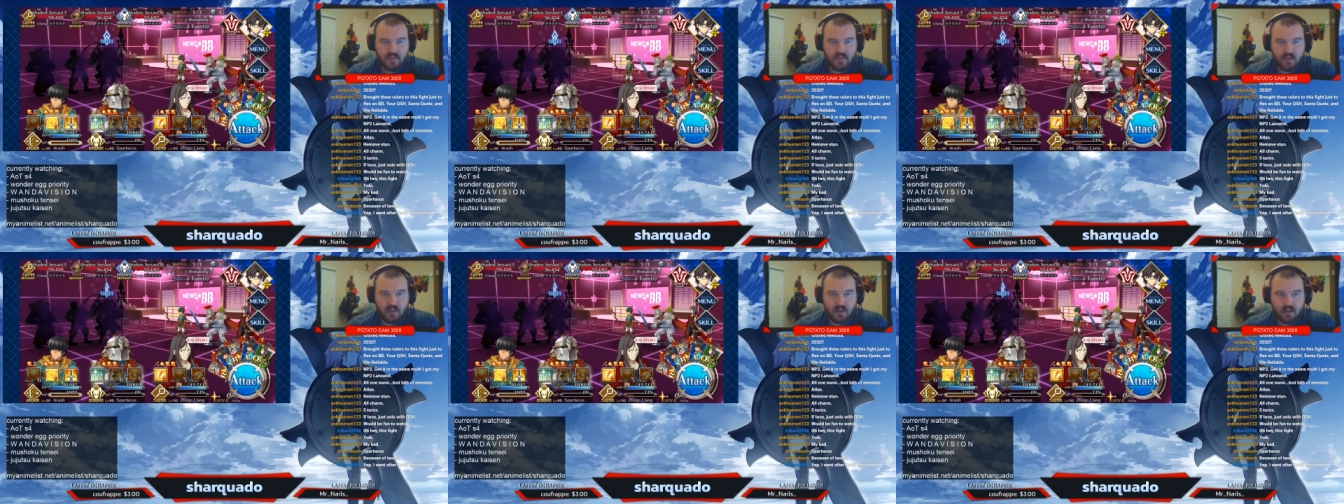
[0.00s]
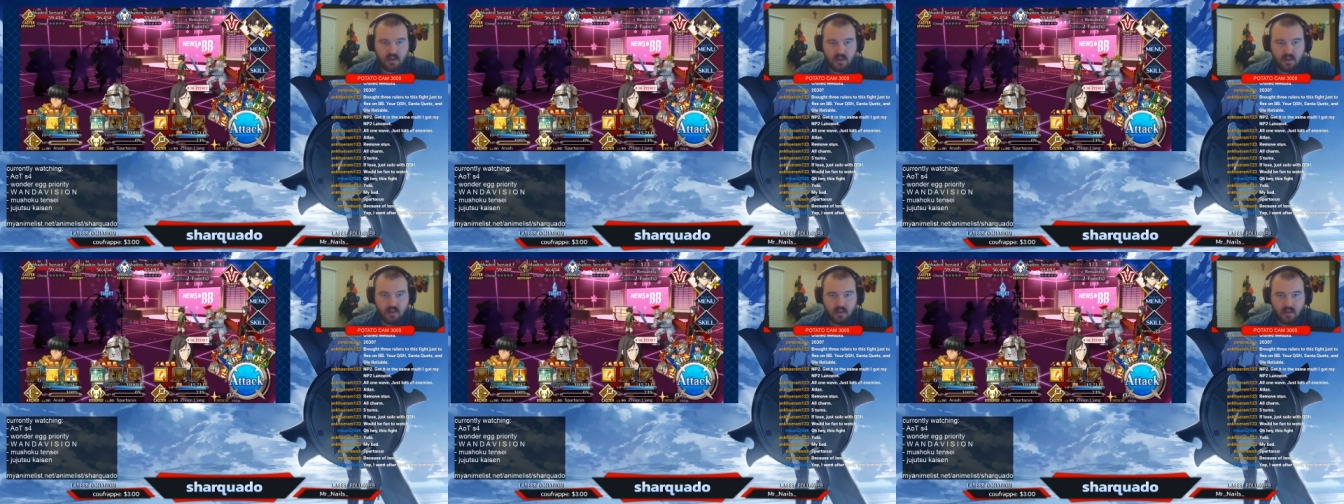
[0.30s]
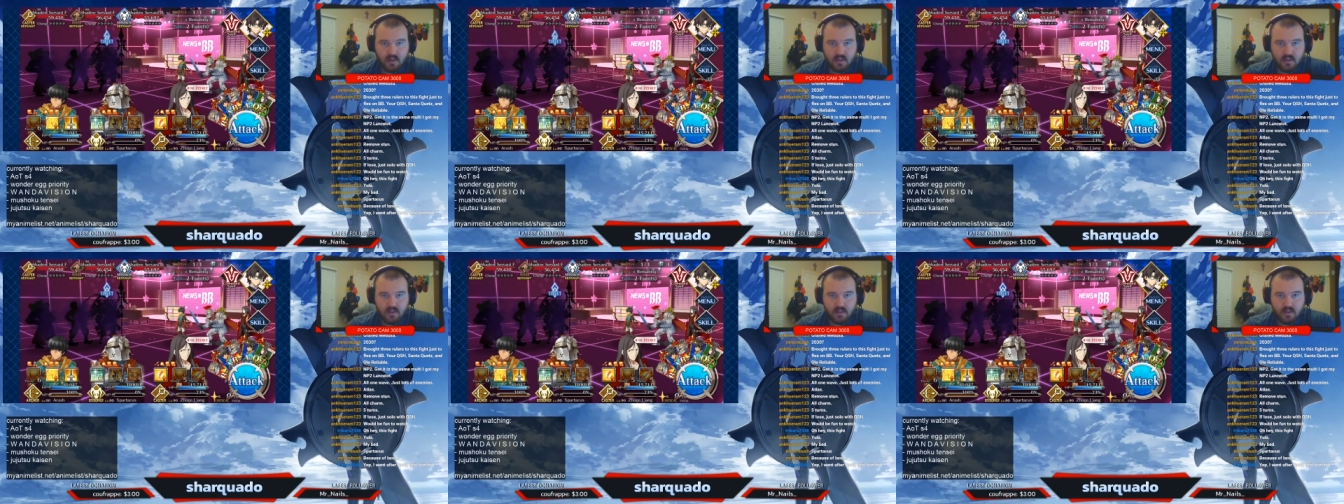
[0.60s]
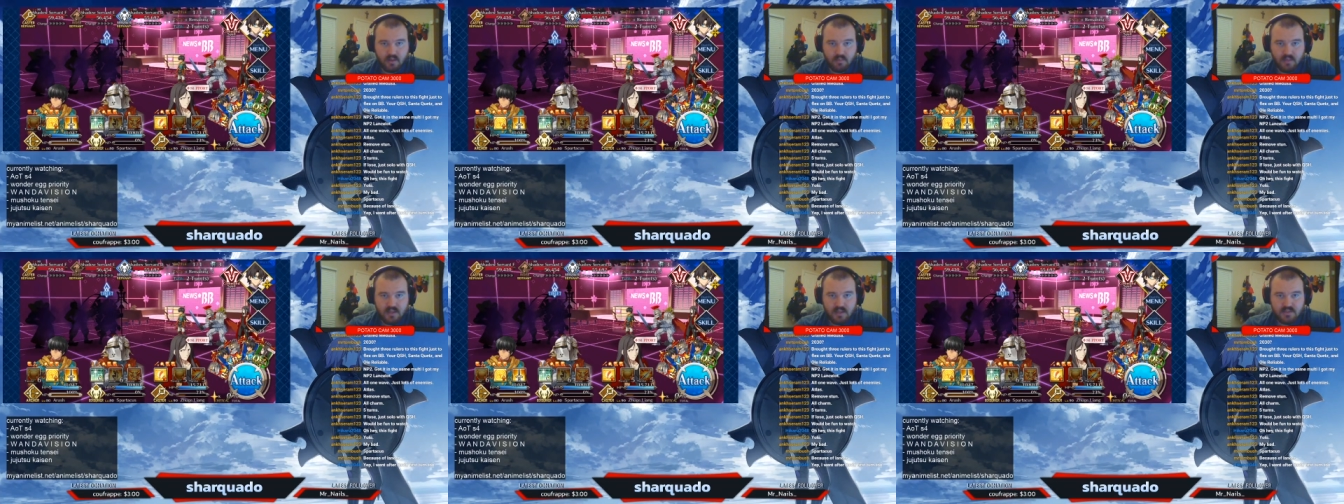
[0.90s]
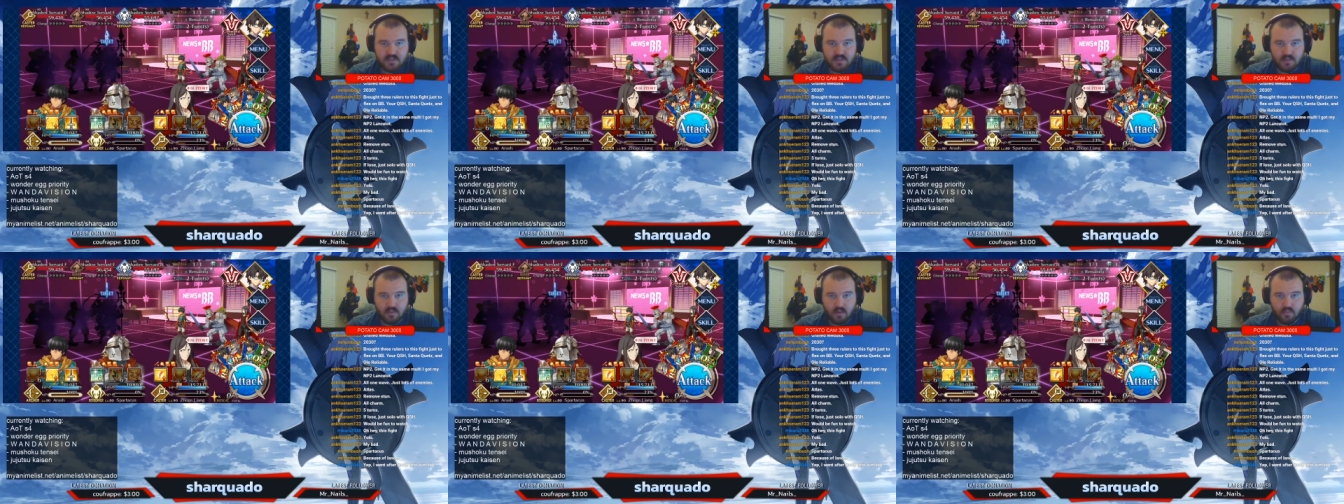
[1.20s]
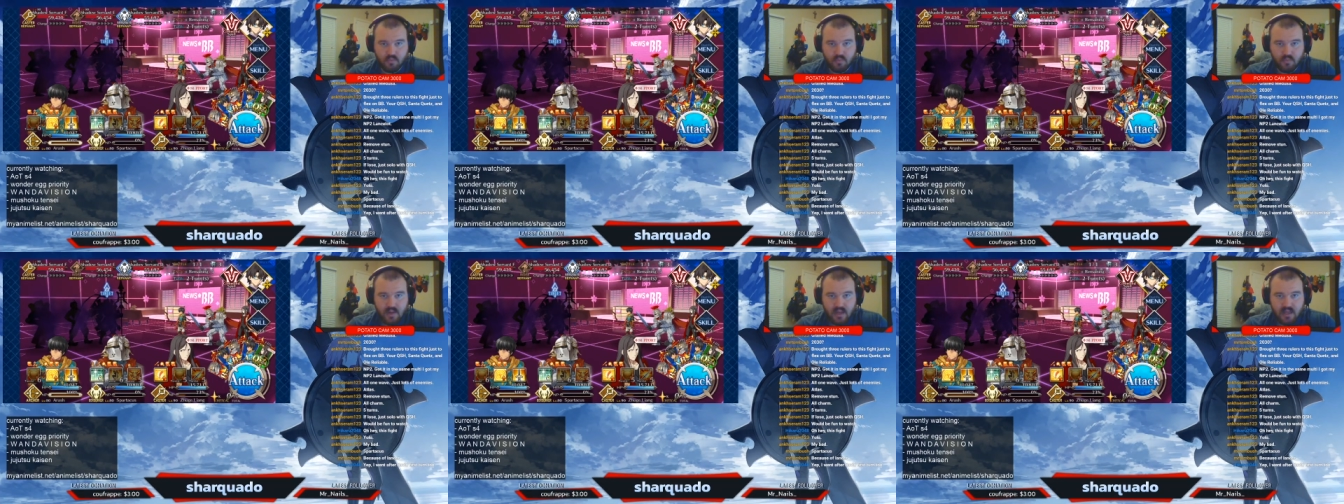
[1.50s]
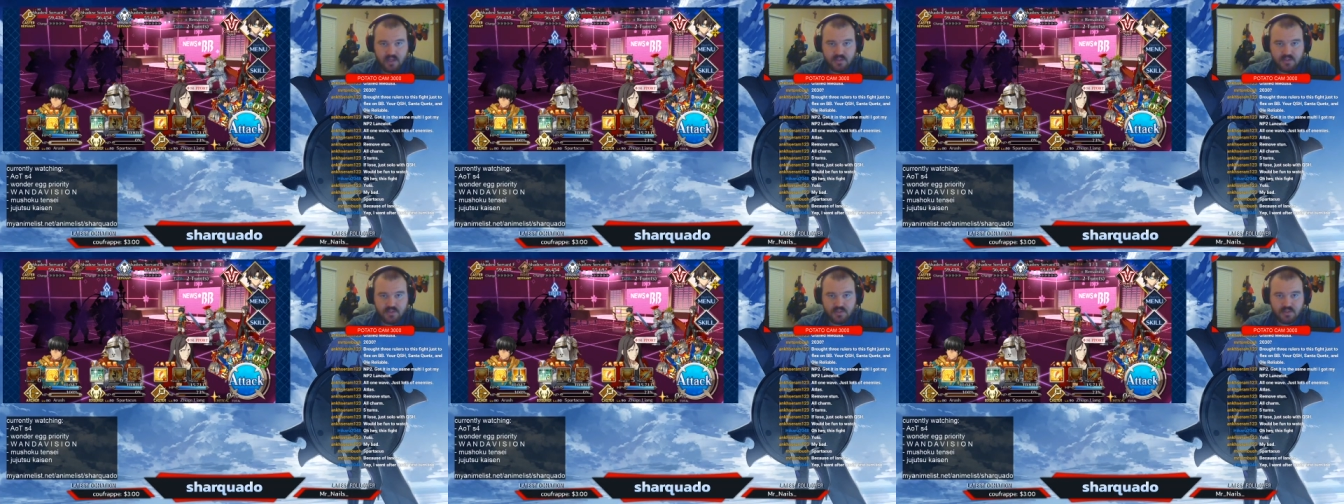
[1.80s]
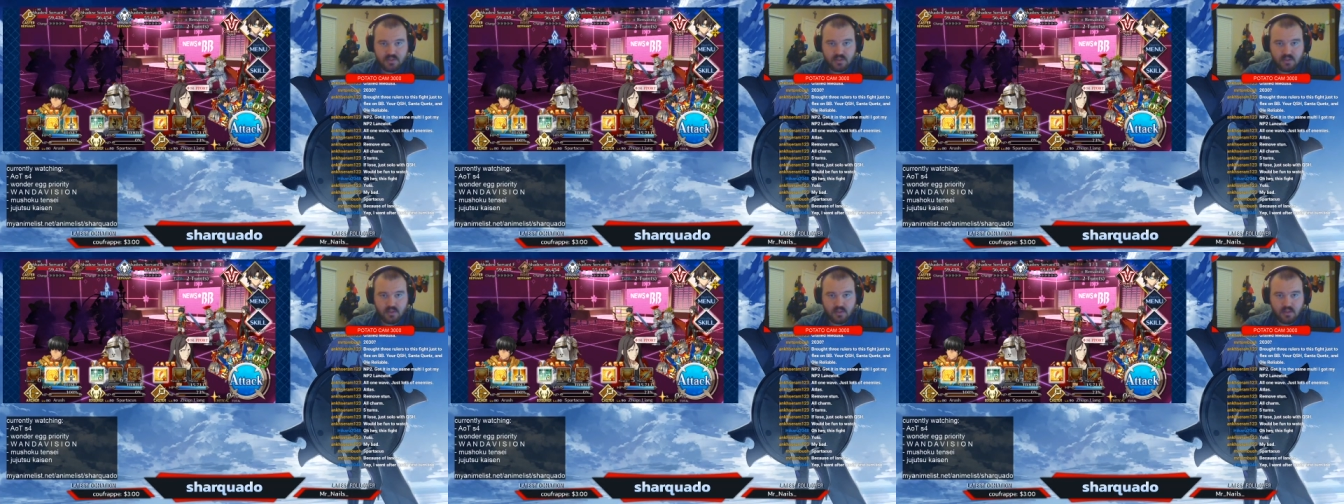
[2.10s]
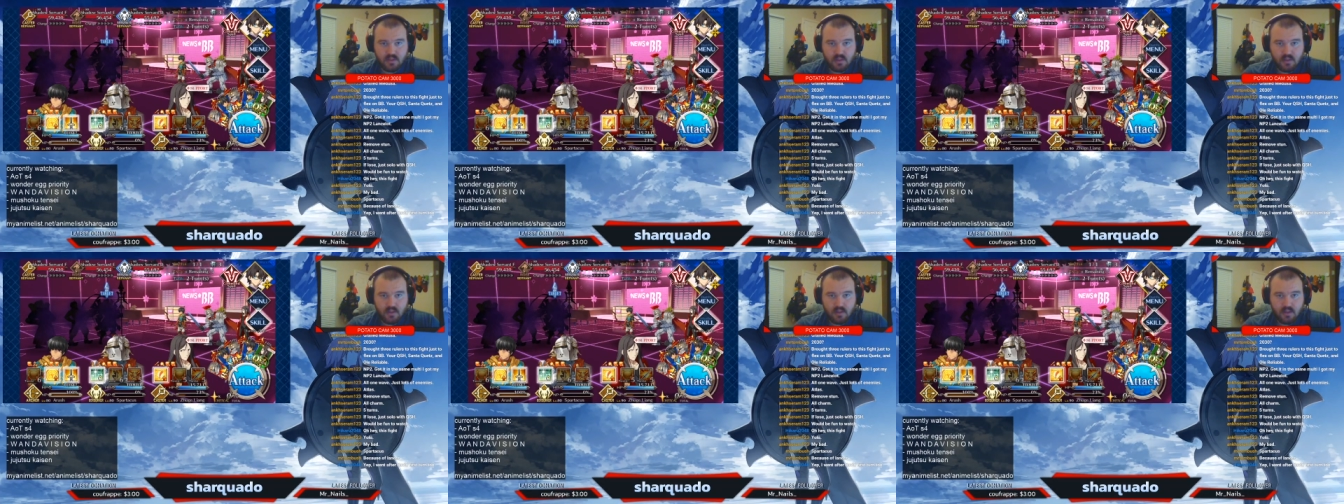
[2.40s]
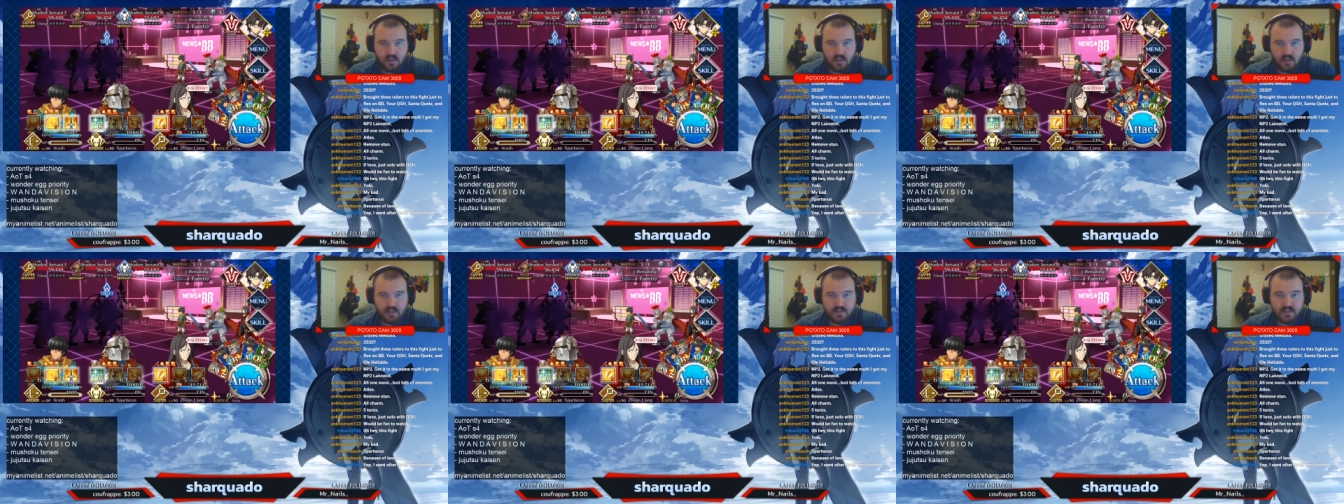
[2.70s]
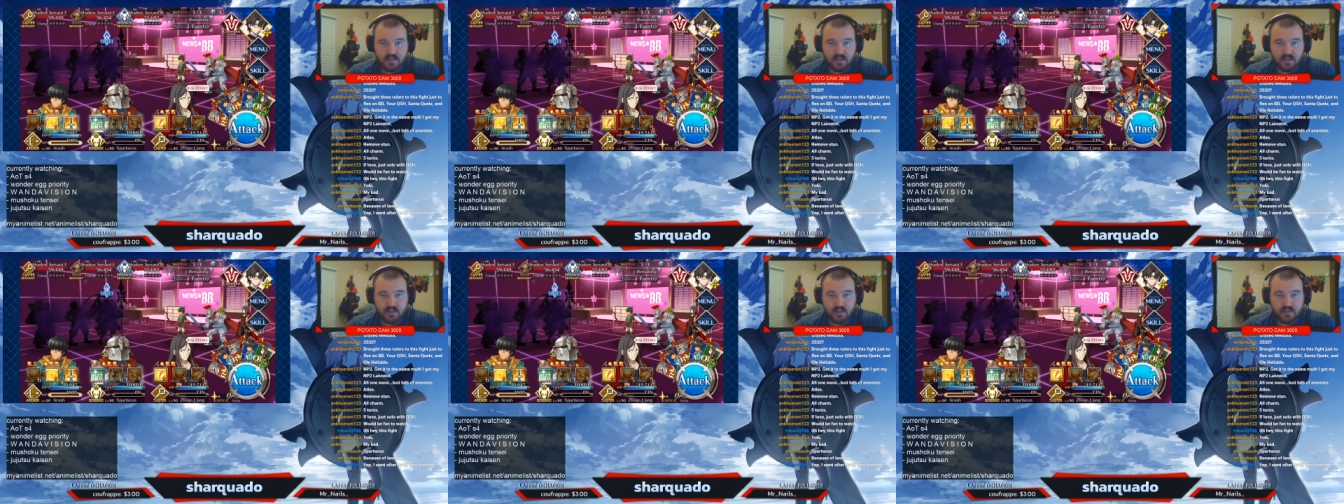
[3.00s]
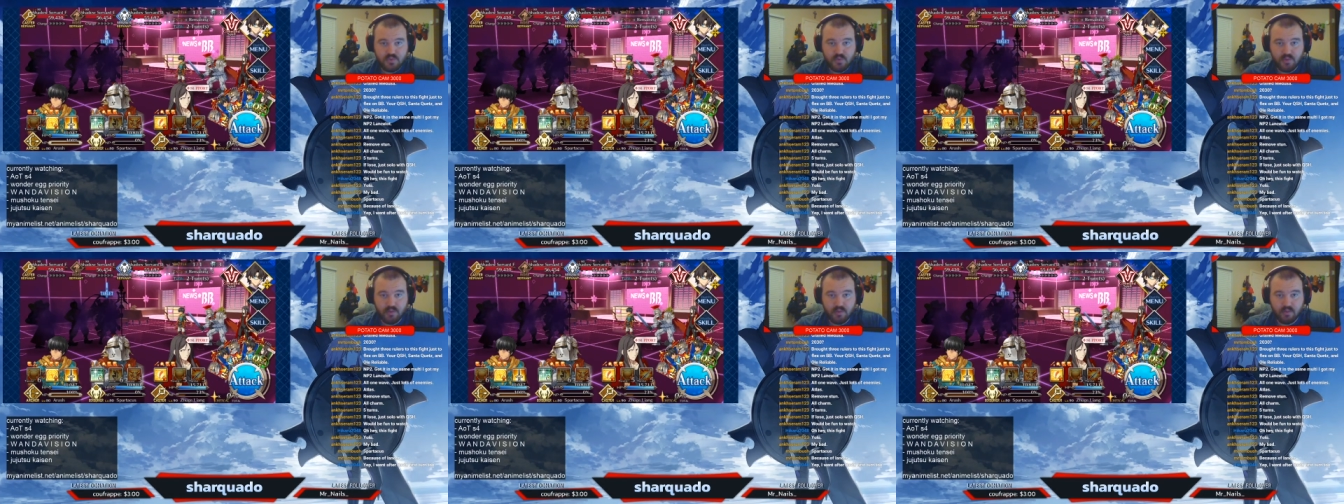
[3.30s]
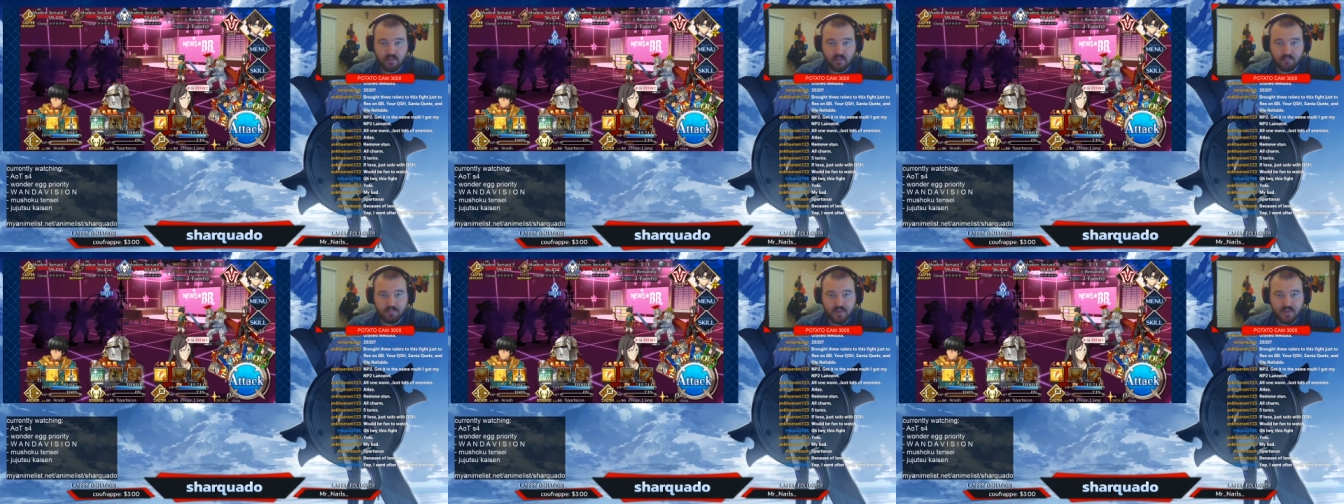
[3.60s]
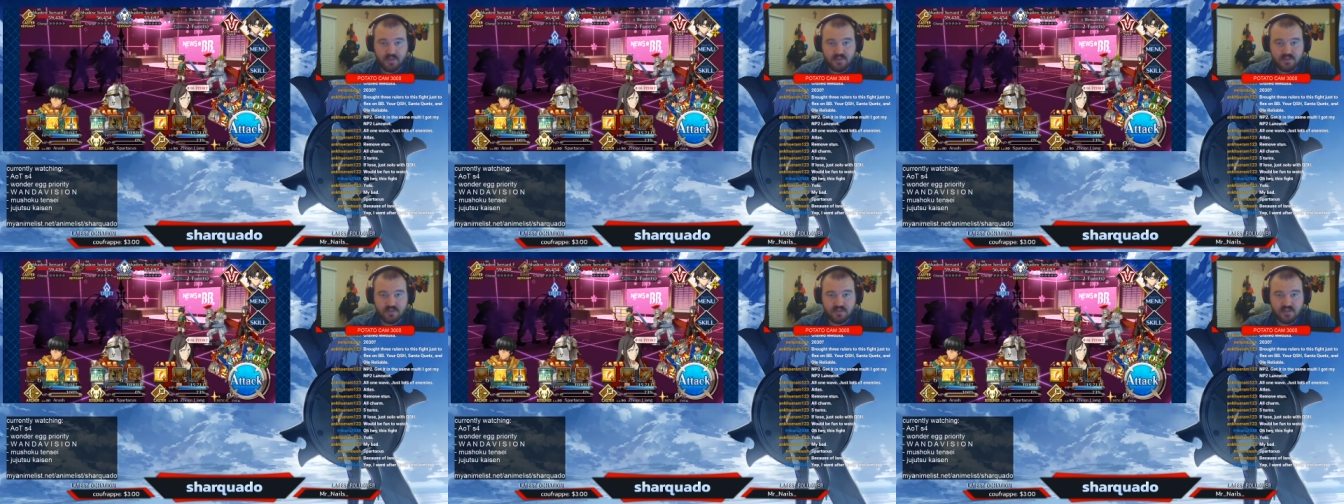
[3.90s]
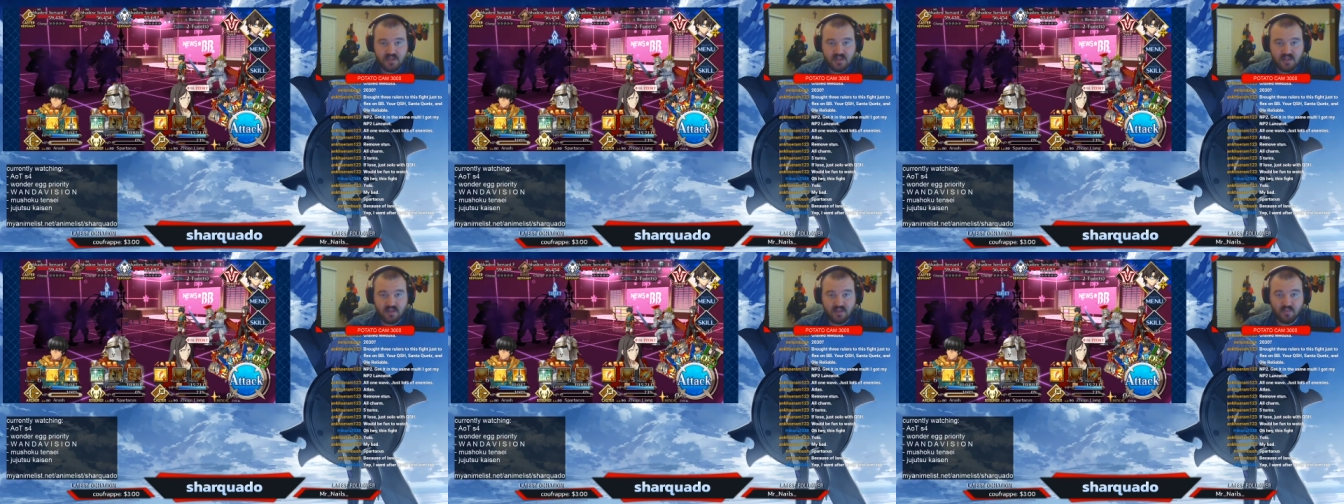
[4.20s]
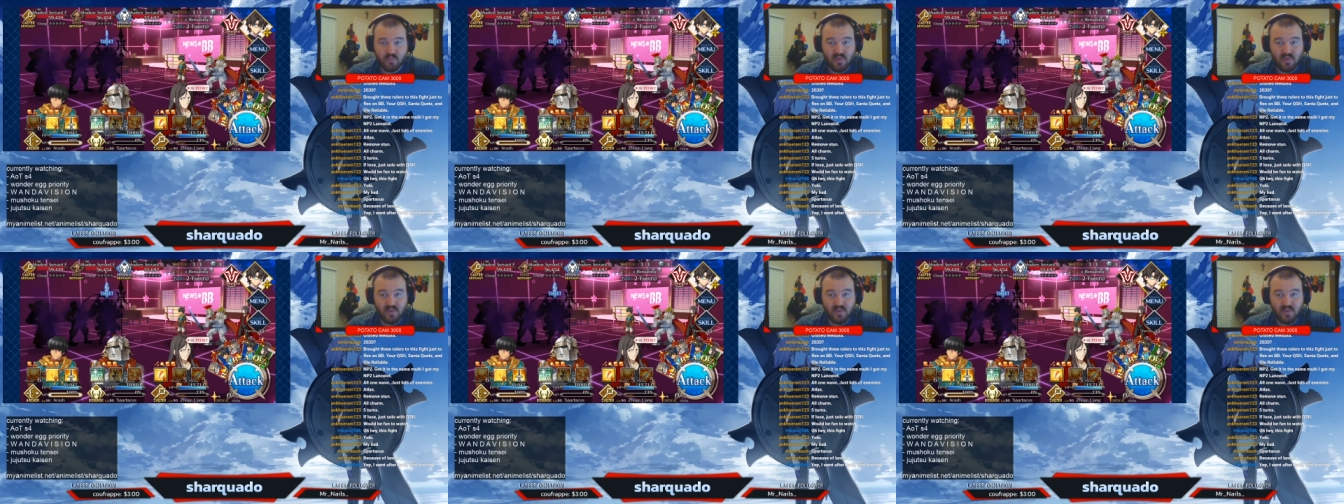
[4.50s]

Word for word: uh, Young Master Arash is going to trigger a Buster Chain.